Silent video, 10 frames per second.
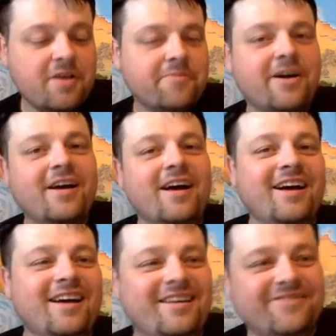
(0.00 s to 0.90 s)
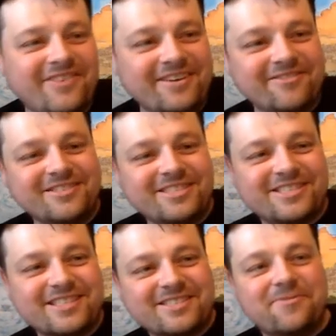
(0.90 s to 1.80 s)
But we'll
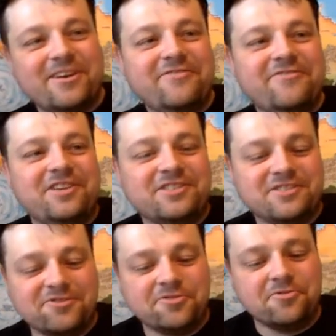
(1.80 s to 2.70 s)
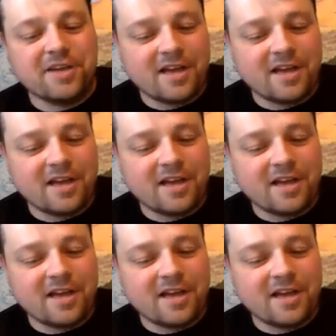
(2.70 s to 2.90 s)
just explain features real quick.